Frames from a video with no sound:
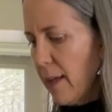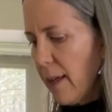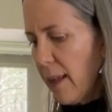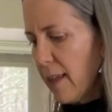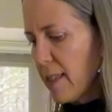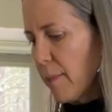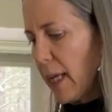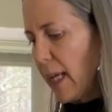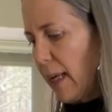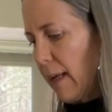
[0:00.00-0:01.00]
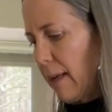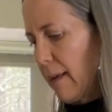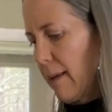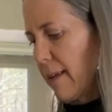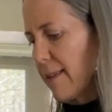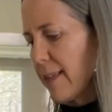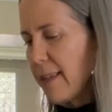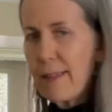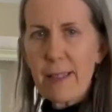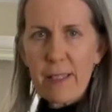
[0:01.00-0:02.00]
I like to make it as
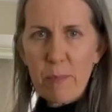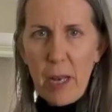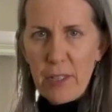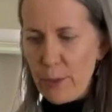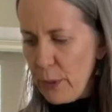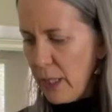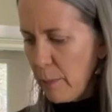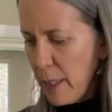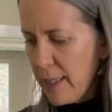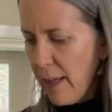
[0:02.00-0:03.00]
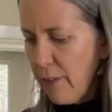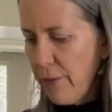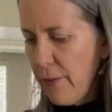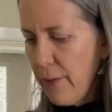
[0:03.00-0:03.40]
easy as possible on myself.